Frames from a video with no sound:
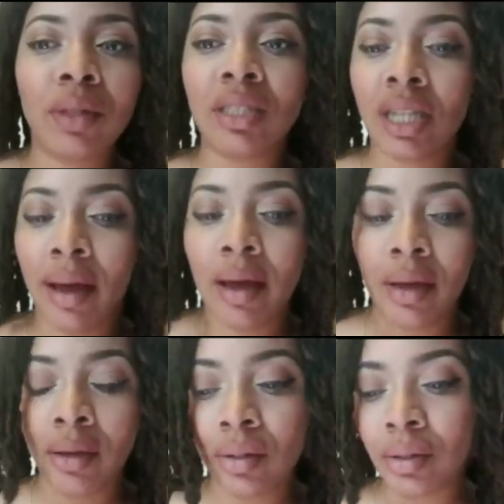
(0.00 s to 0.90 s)
with a
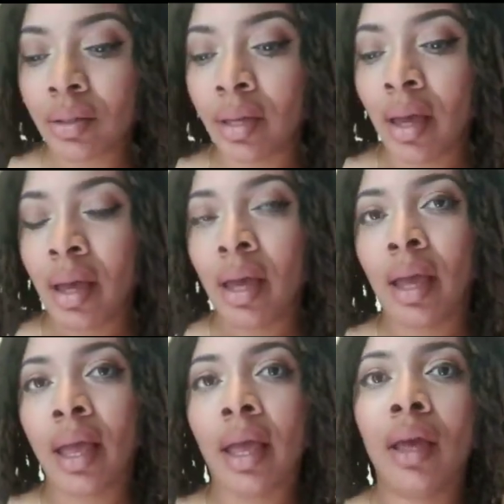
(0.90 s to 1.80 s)
child
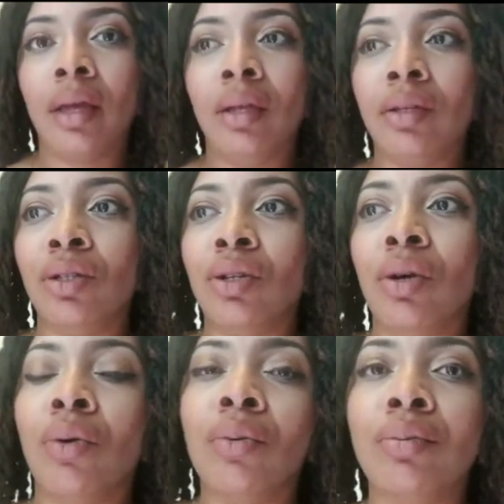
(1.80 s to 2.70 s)
and, you
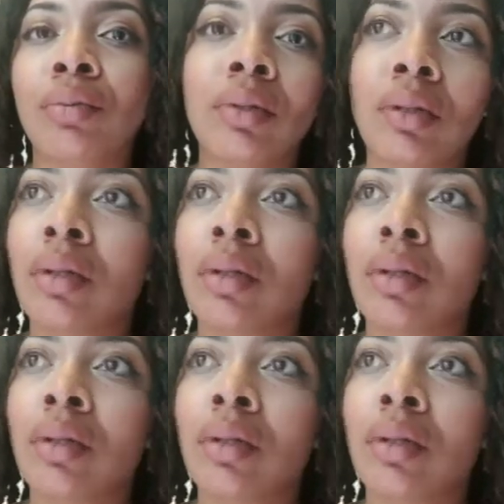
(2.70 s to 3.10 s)
know,